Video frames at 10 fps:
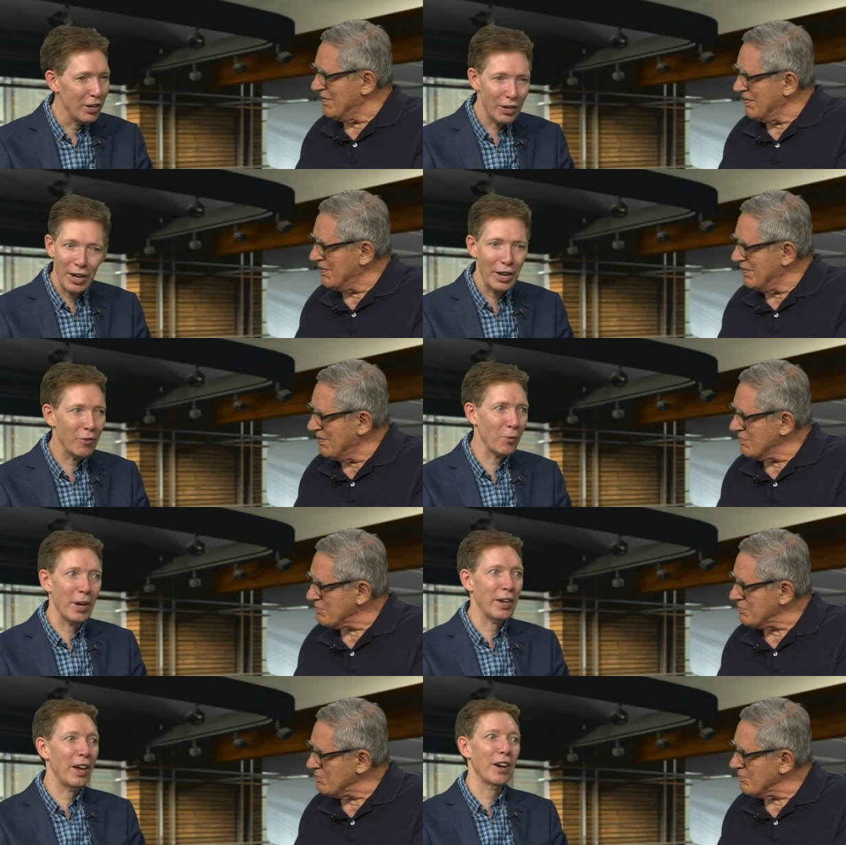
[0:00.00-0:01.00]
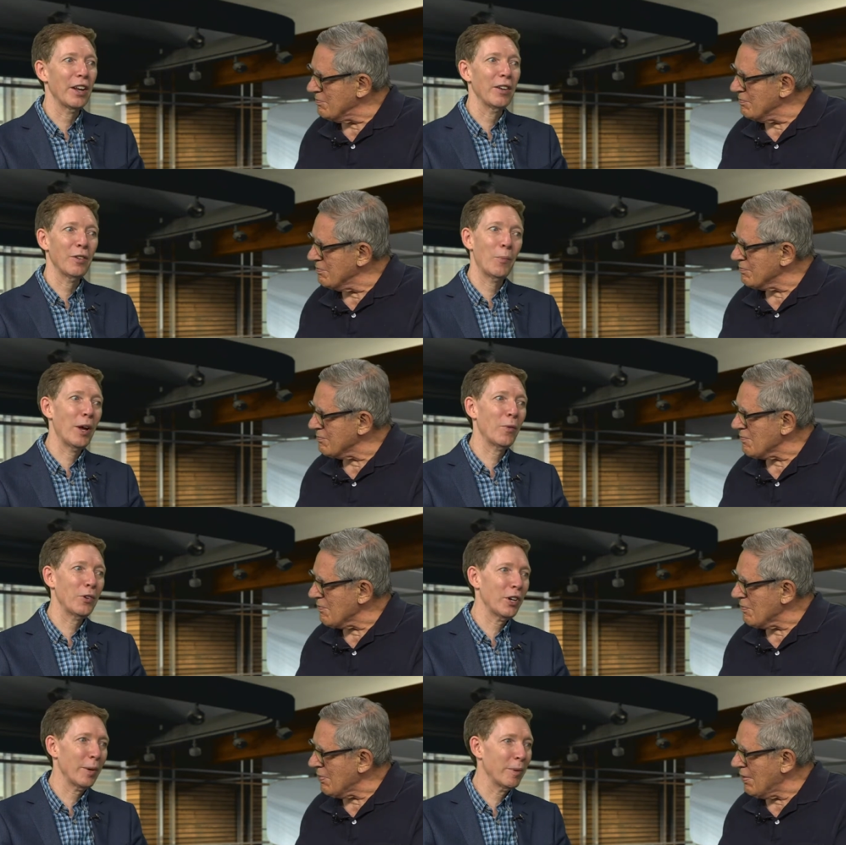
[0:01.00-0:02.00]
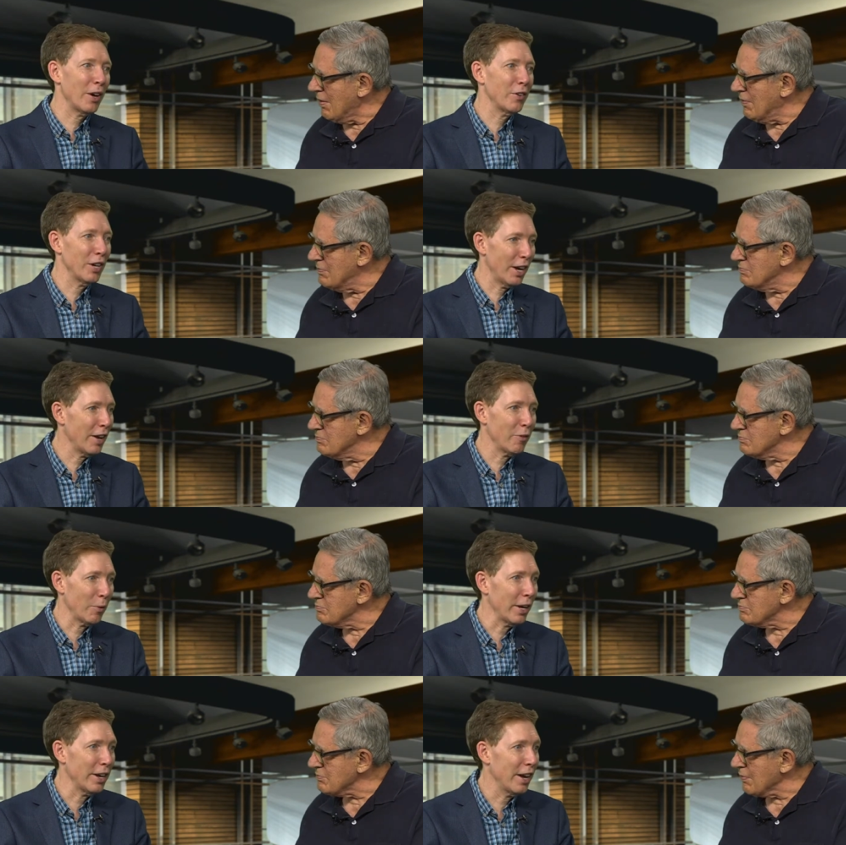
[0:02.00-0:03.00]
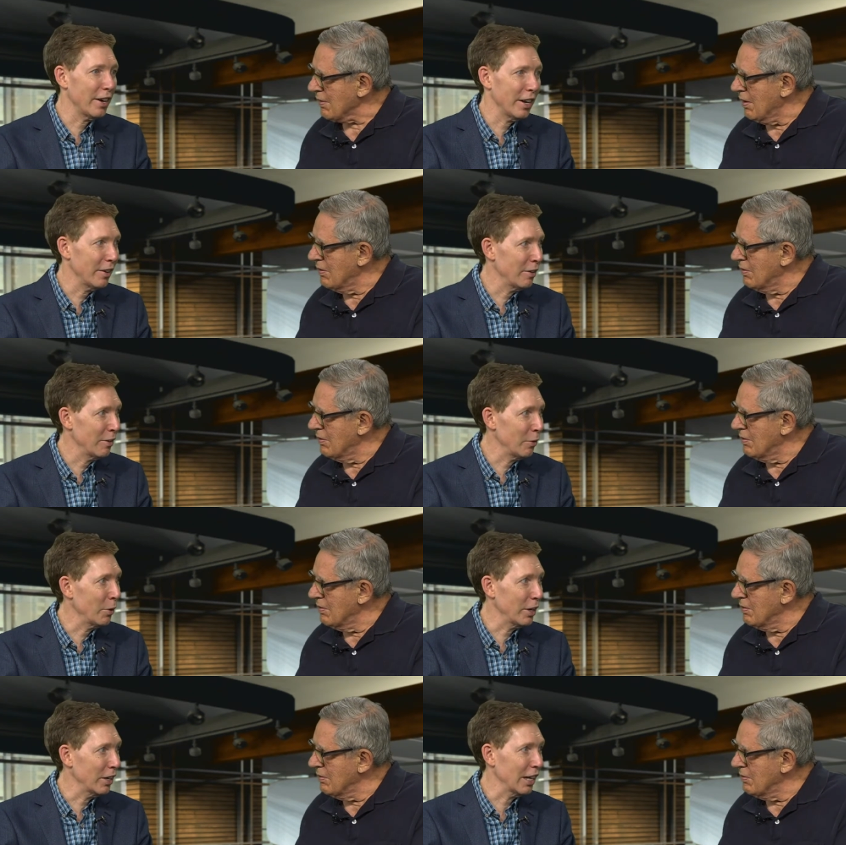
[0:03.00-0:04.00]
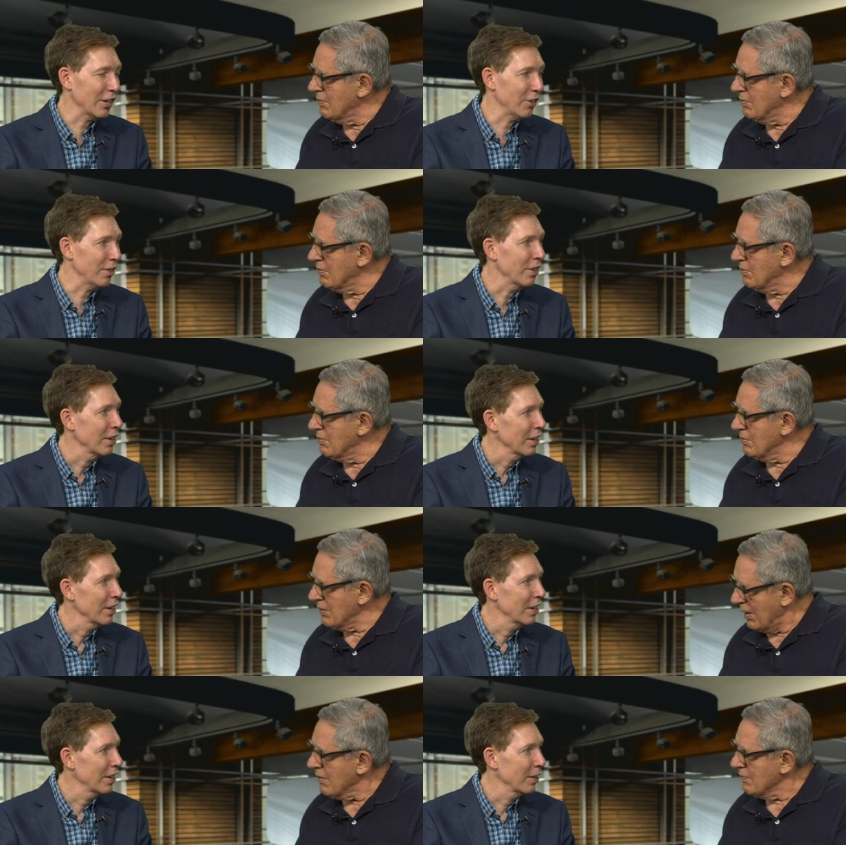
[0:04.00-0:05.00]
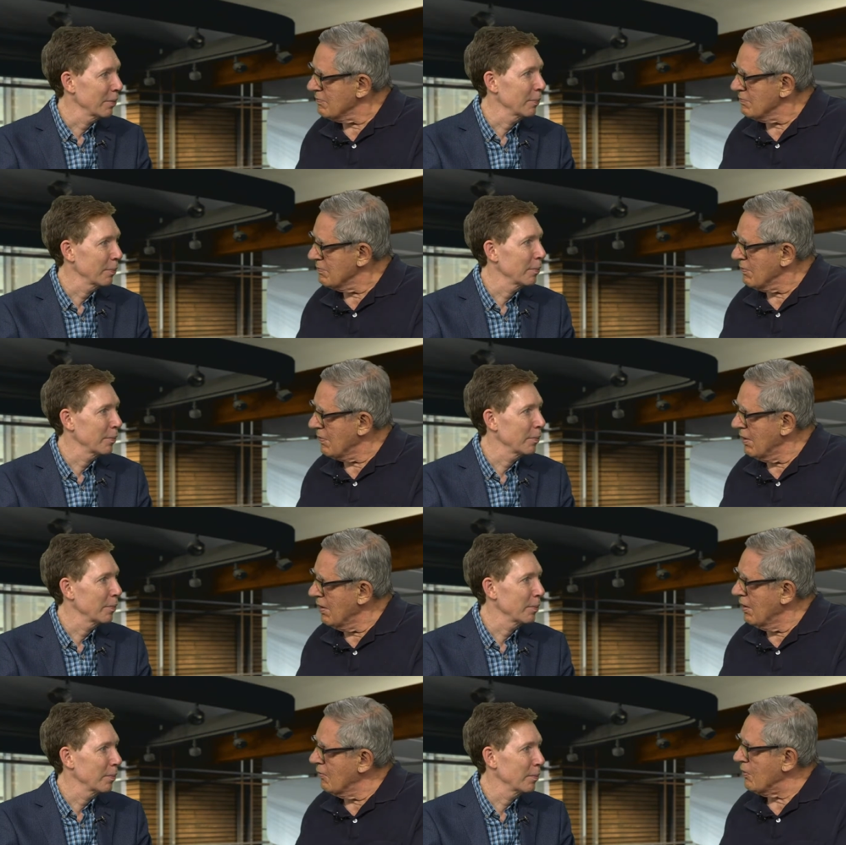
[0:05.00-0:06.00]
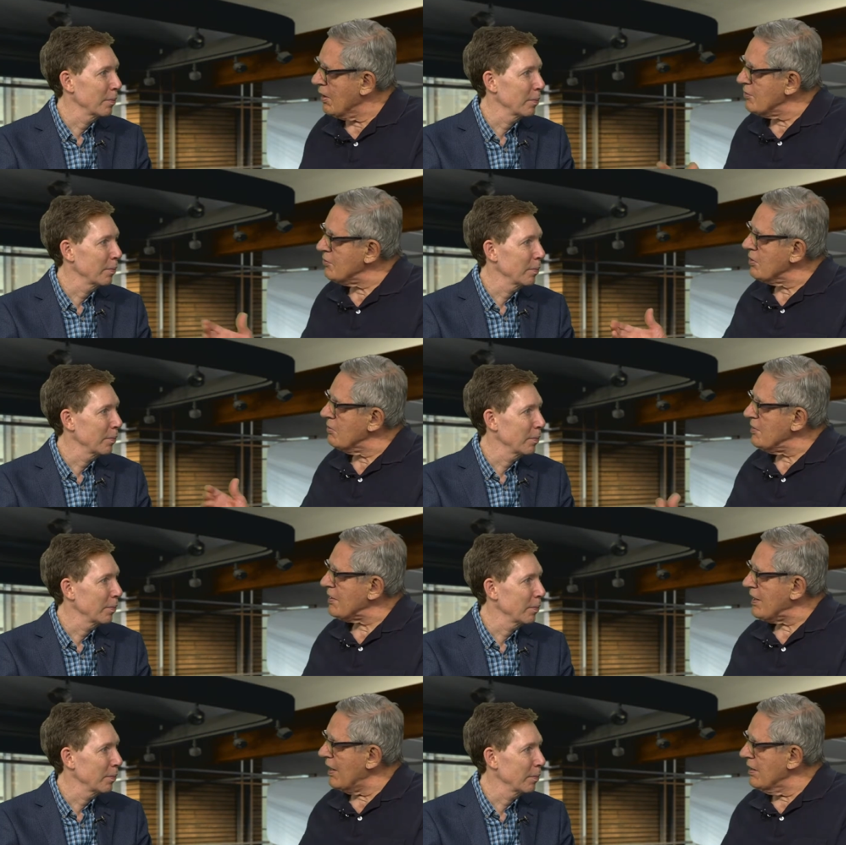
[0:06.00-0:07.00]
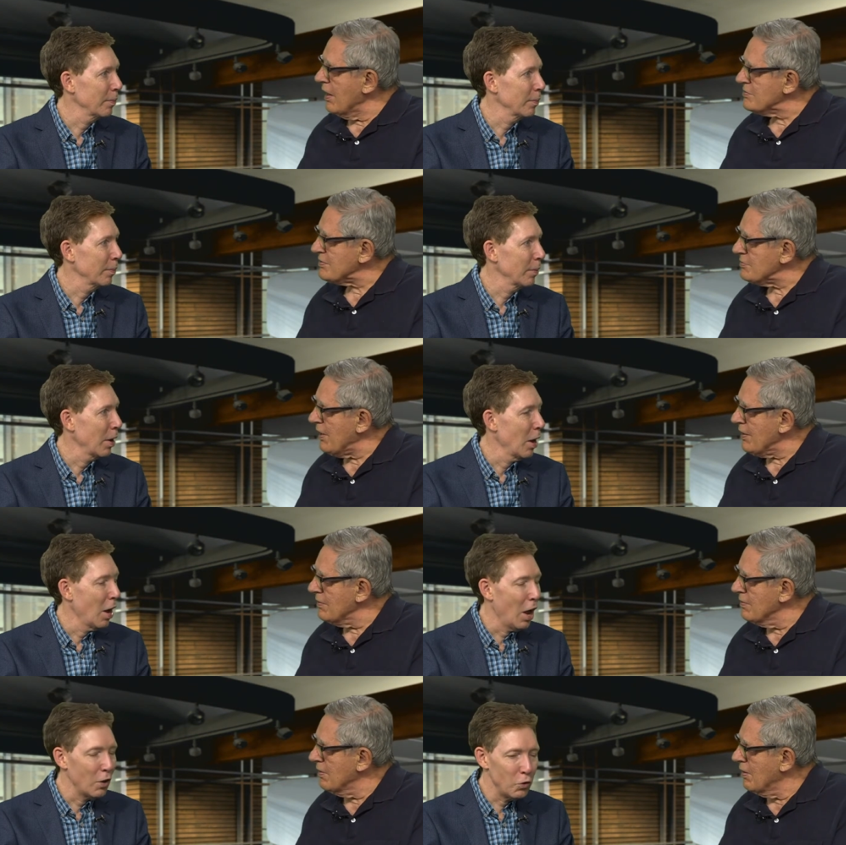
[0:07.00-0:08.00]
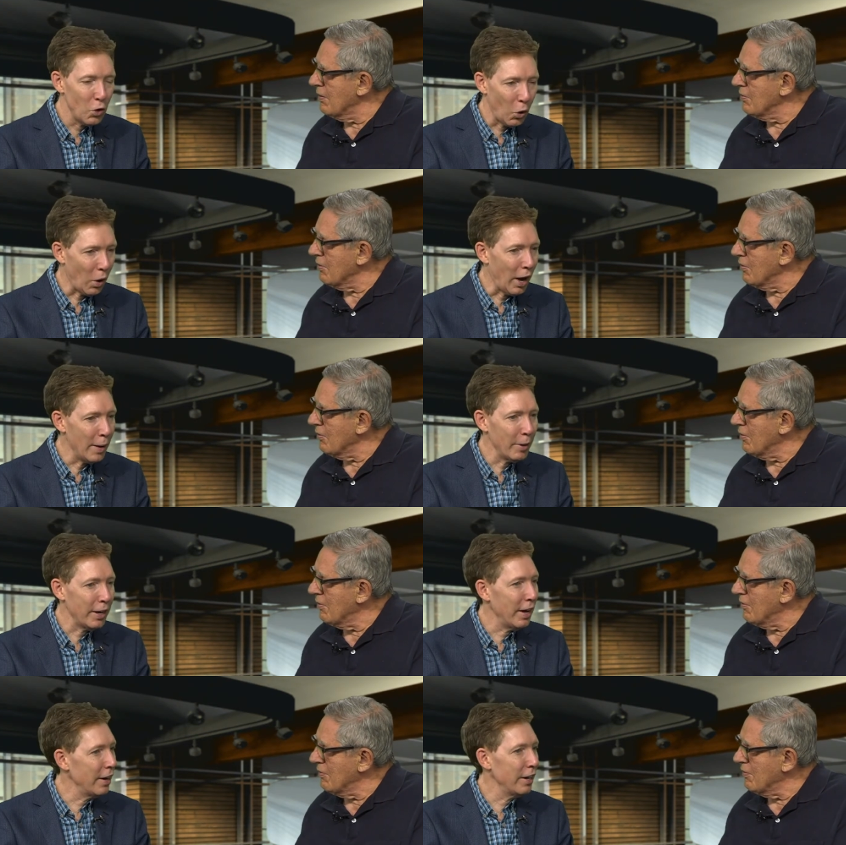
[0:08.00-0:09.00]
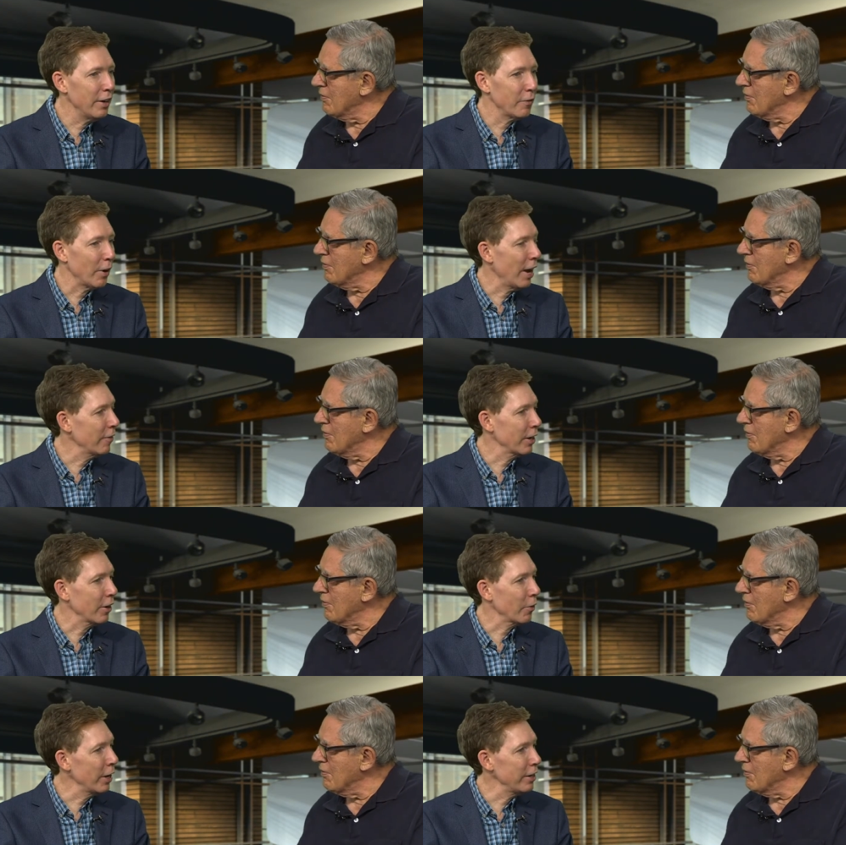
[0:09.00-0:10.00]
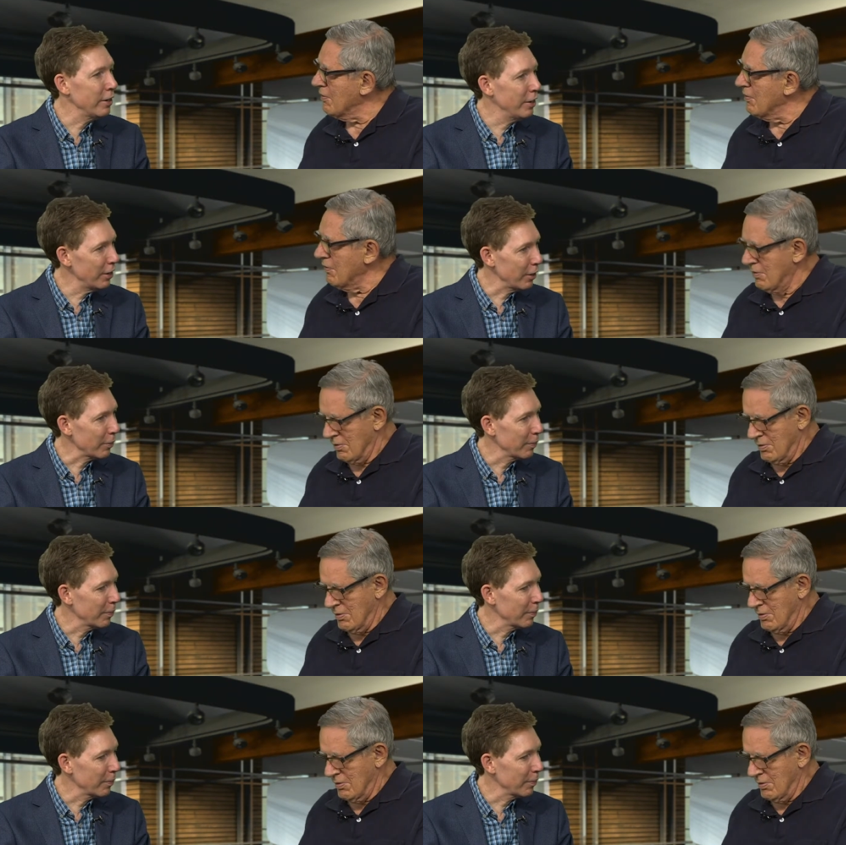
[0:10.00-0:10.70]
Speaker 1: You got to have the right candidate. No matter what you come down to, you got to have the right candidate to win an election.
Speaker 2: Yeah. Well, are you going to be a candidate someday?
Speaker 1: No, I'm a candidate for having a great dinner